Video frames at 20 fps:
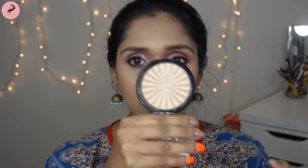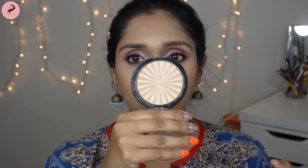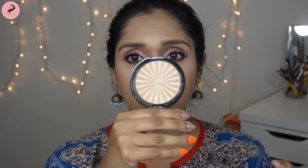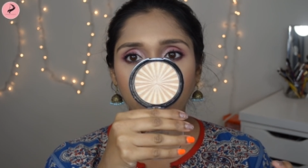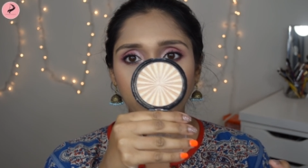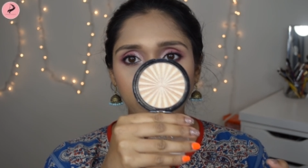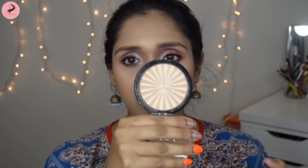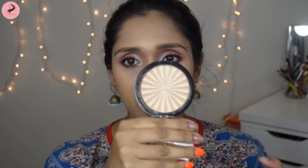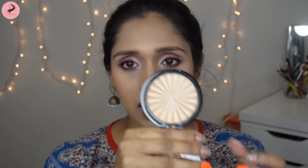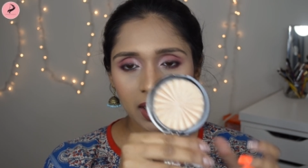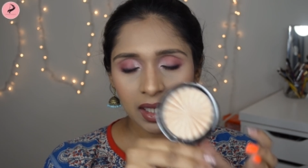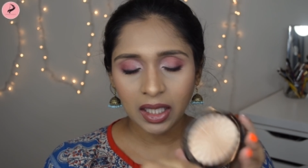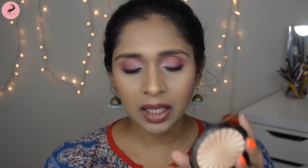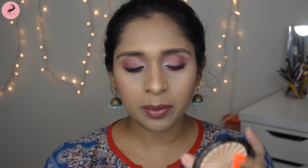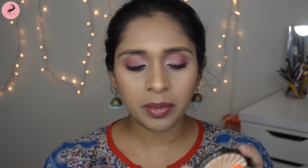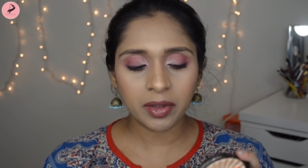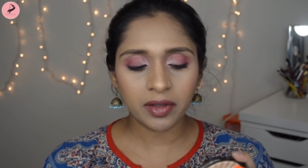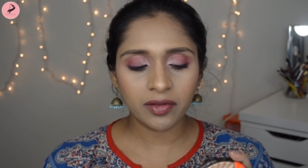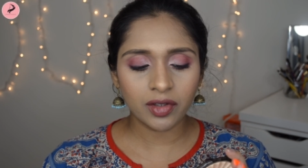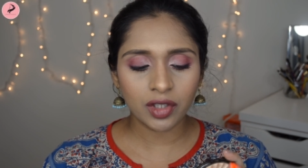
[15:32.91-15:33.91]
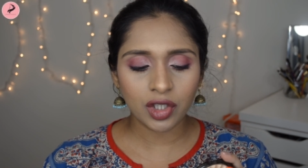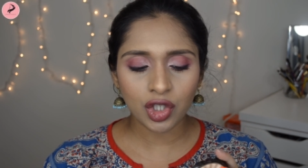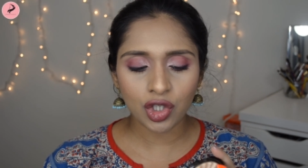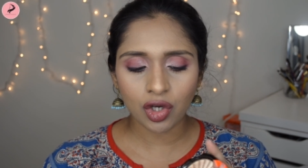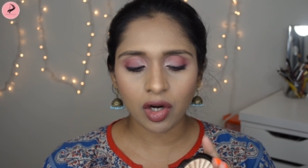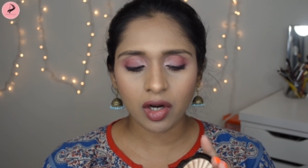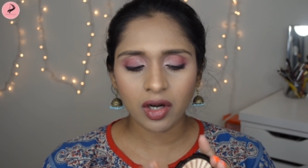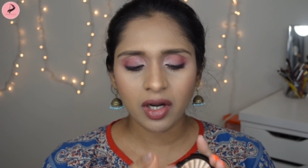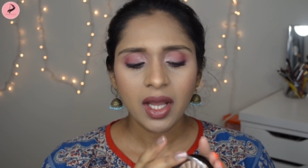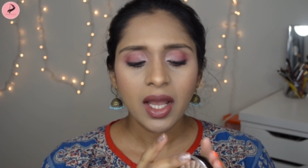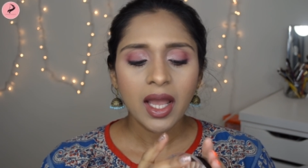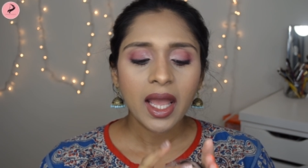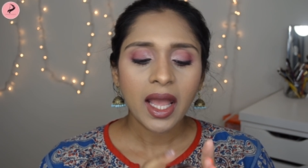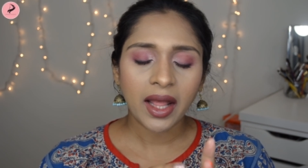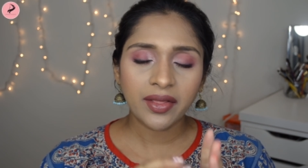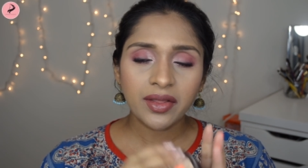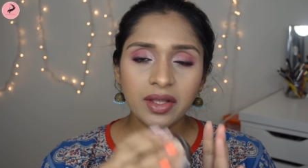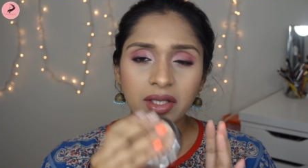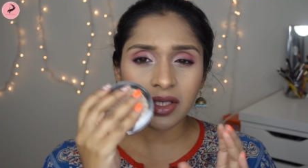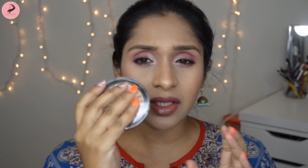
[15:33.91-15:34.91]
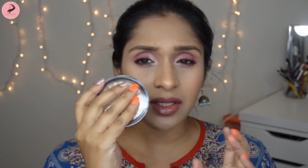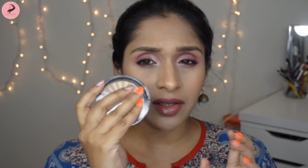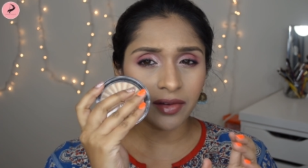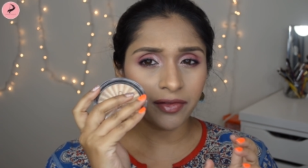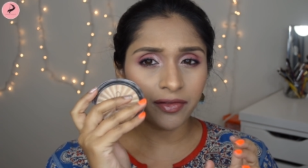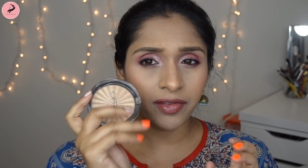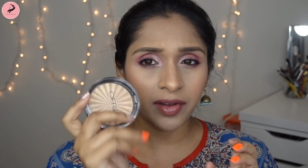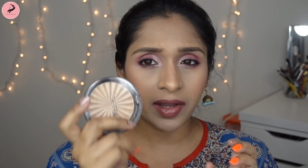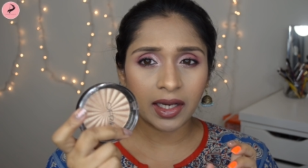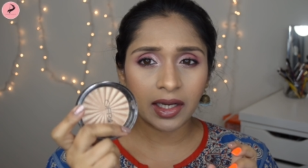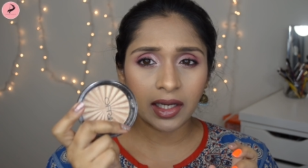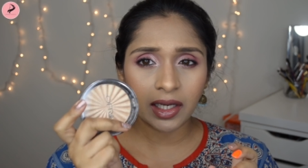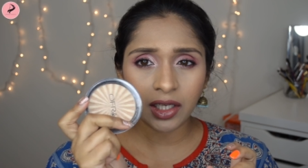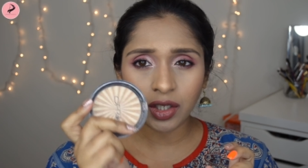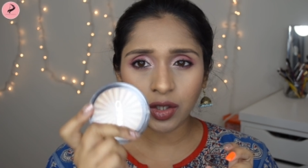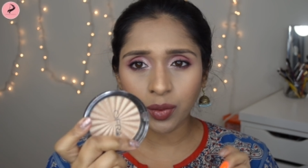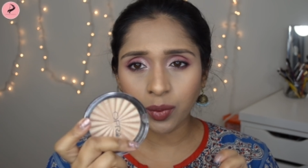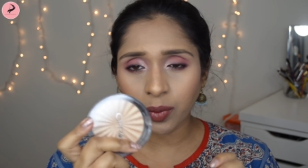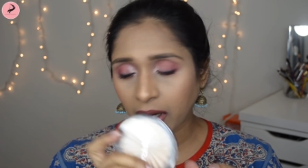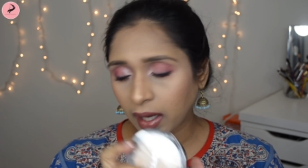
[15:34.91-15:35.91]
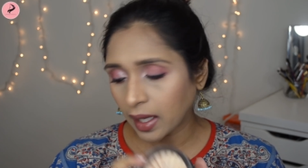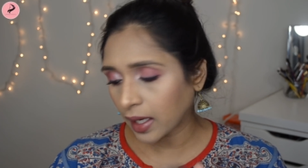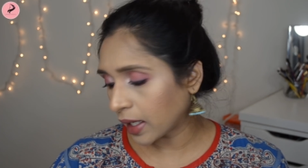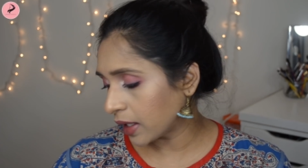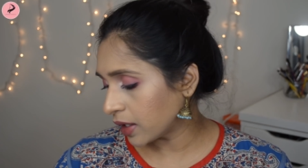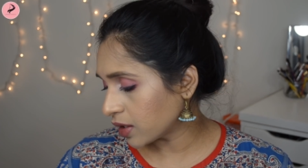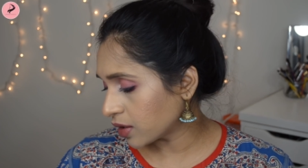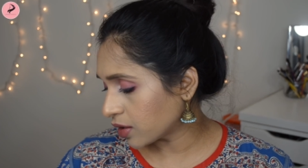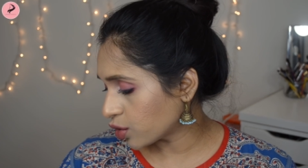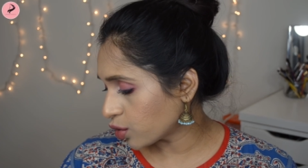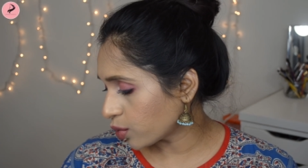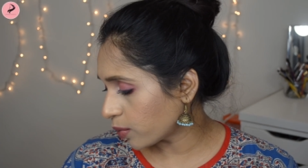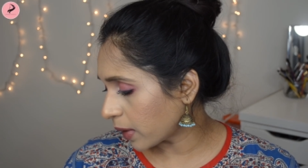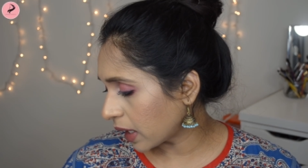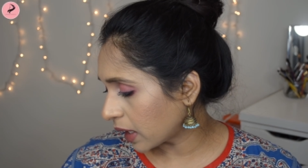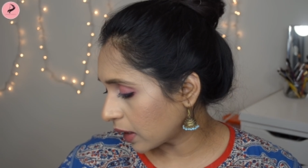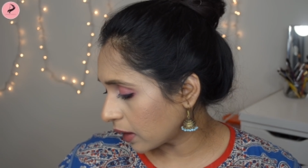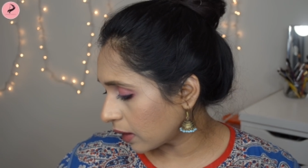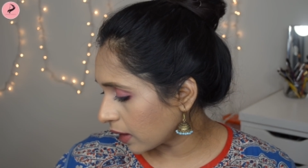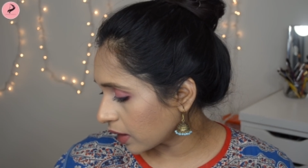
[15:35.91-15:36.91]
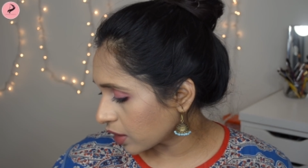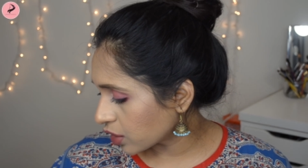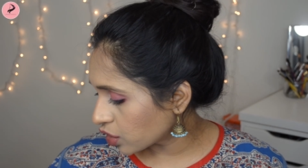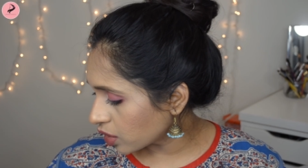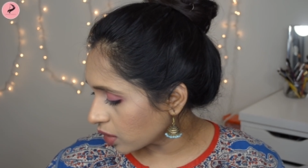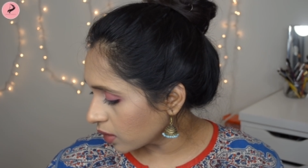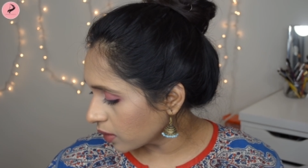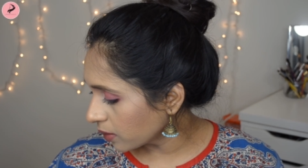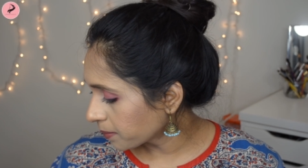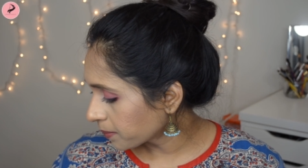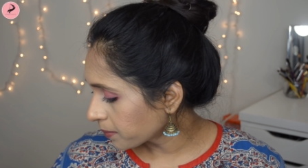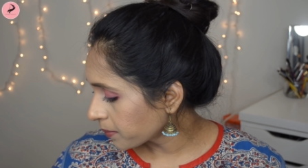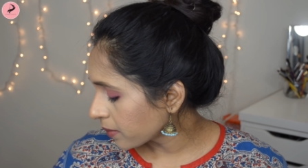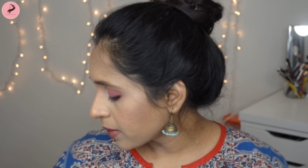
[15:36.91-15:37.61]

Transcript: I'm gonna keep it for sure, and this is a fairly new highlighter to my collection.